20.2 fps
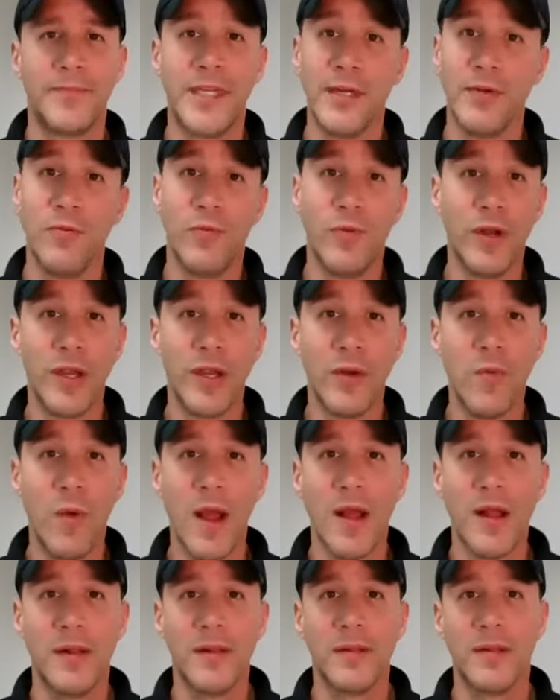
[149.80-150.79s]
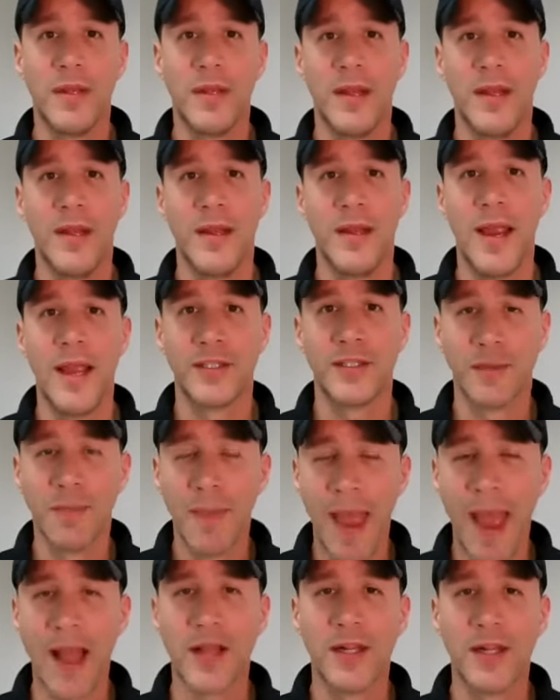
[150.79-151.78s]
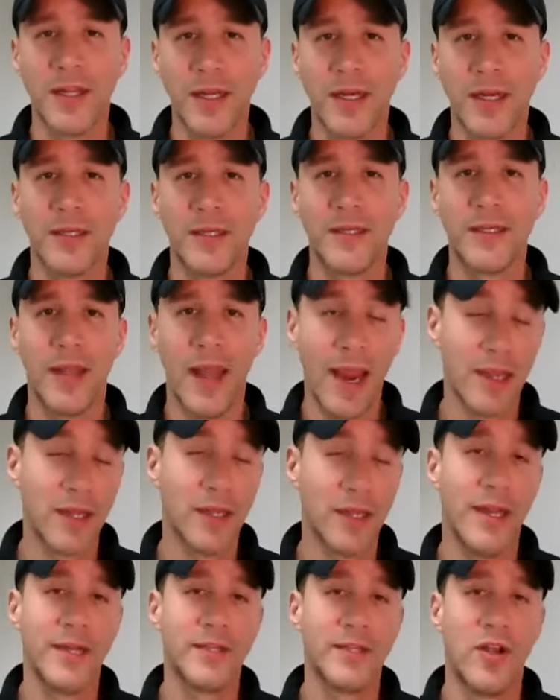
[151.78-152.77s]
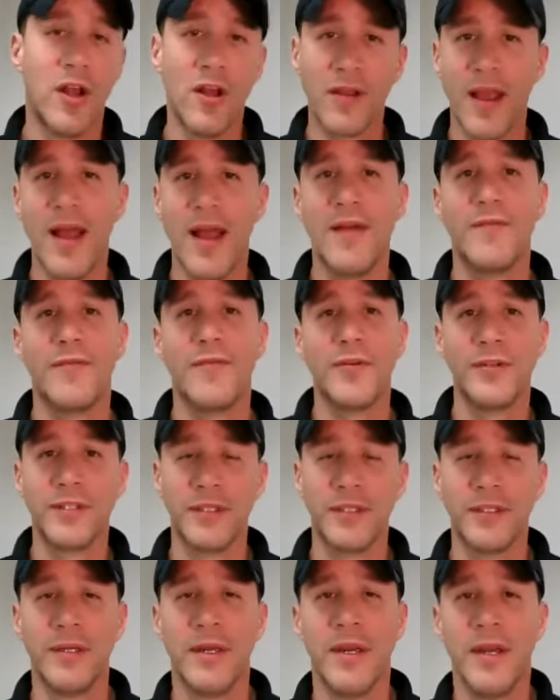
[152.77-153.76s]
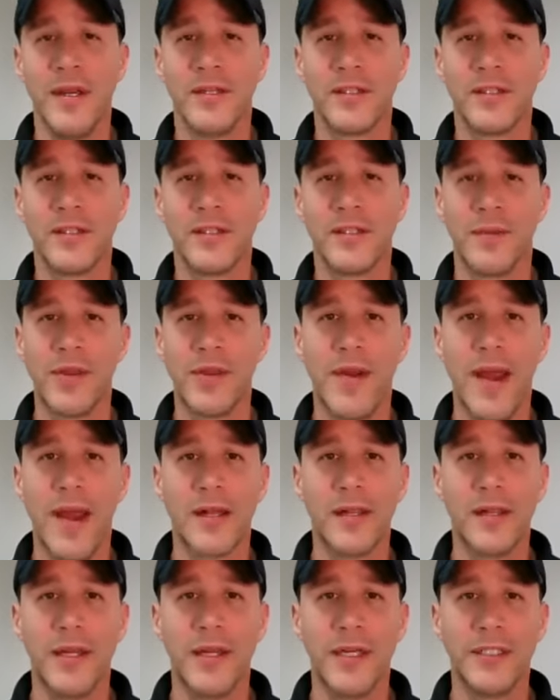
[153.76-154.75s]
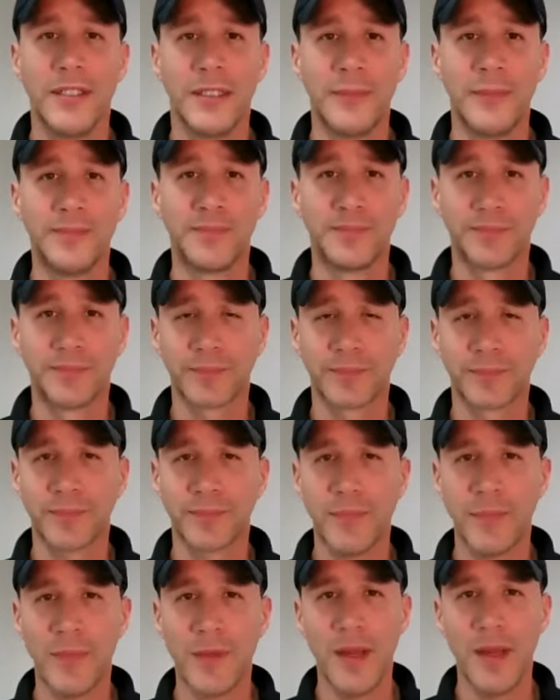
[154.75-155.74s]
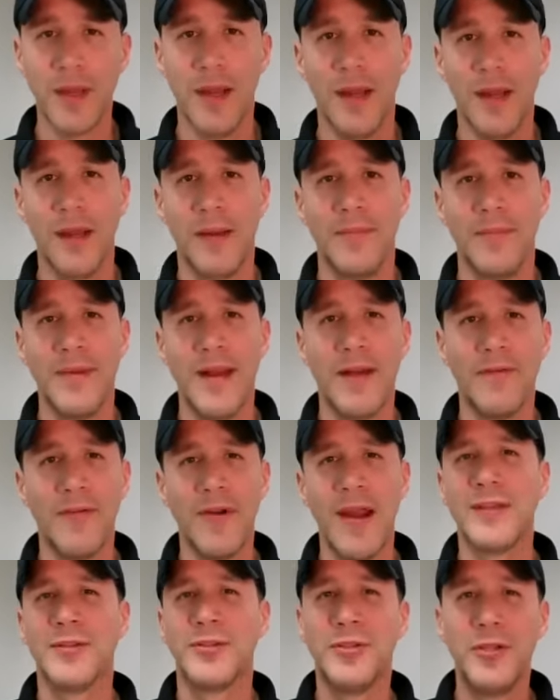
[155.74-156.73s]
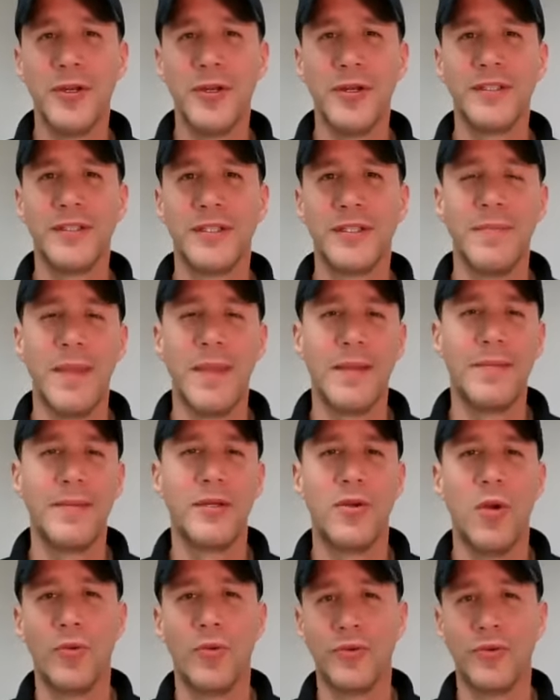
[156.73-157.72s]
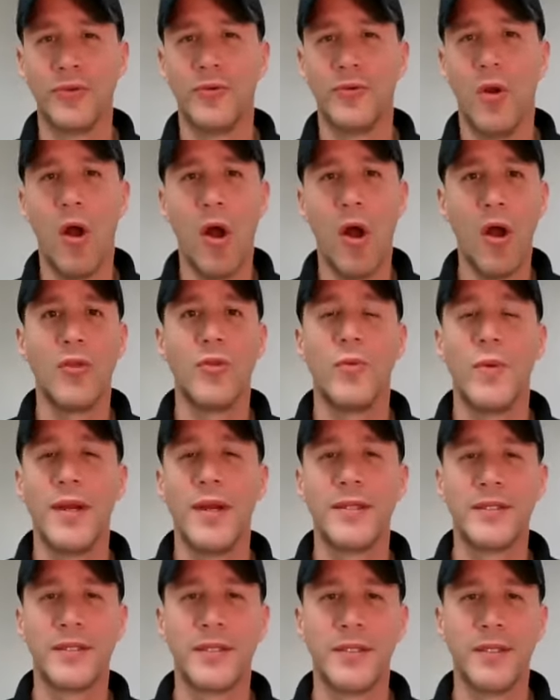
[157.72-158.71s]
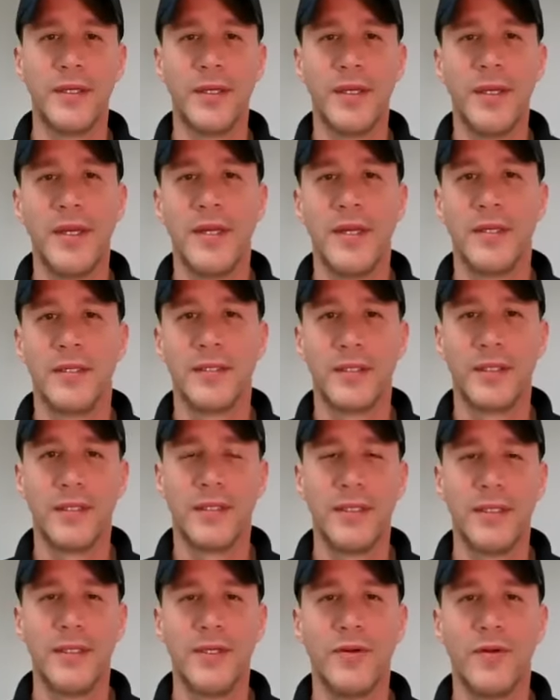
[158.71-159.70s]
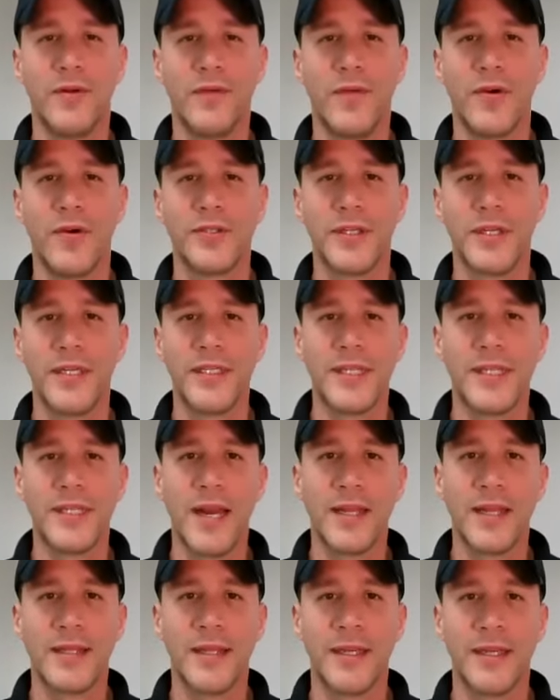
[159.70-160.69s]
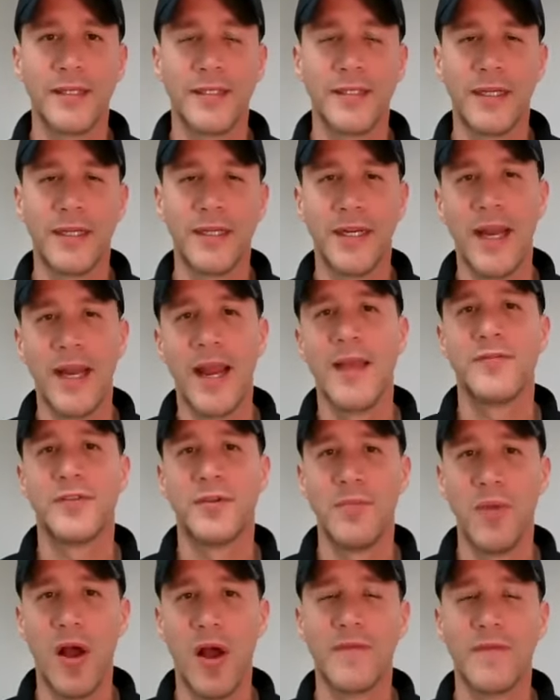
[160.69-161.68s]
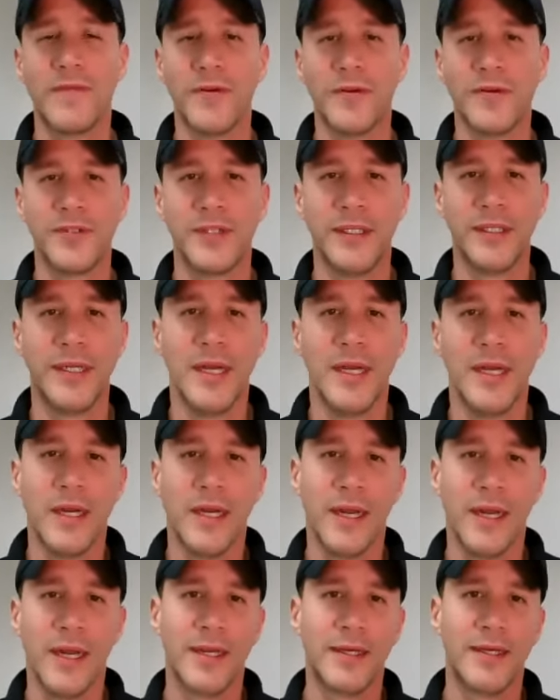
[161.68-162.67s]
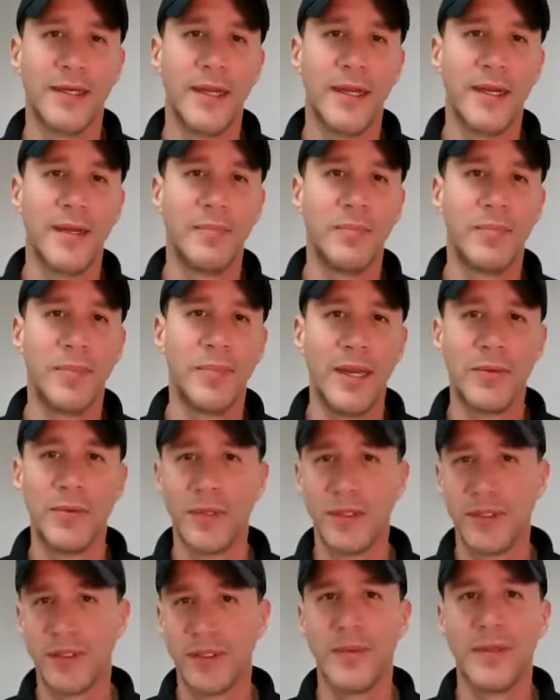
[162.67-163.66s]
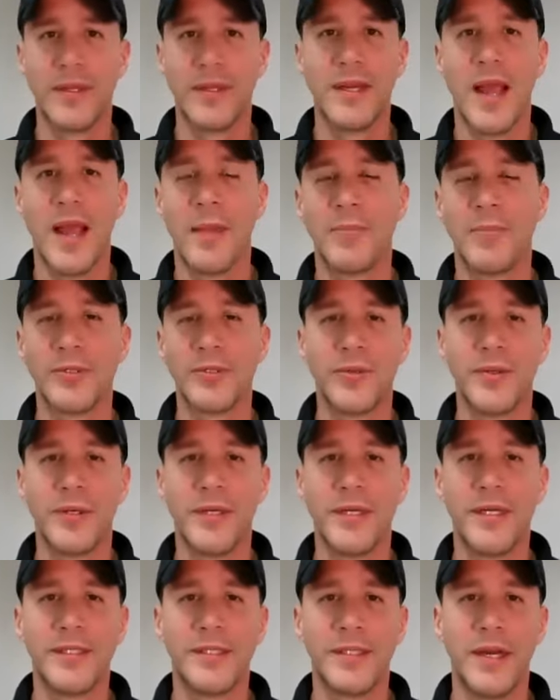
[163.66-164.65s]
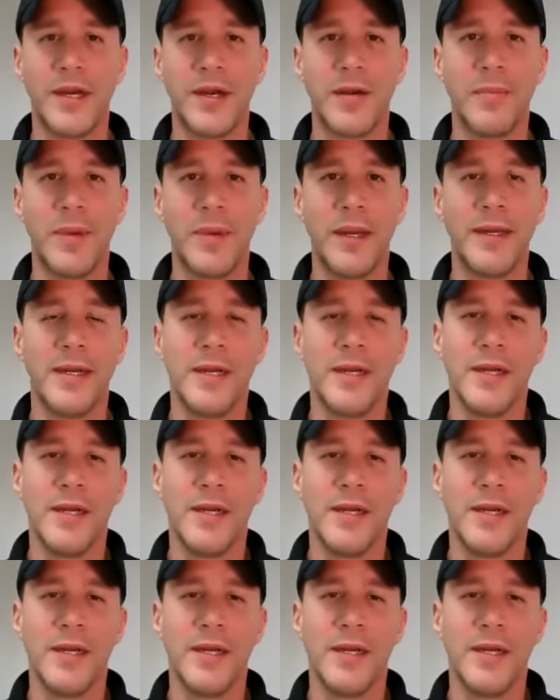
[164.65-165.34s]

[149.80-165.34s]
Did really well. Had some accolades, all conference, and some other accolades, and never as good to maybe go through all the way to the university side of things. I did have some offers and played with some of the opportunities there, but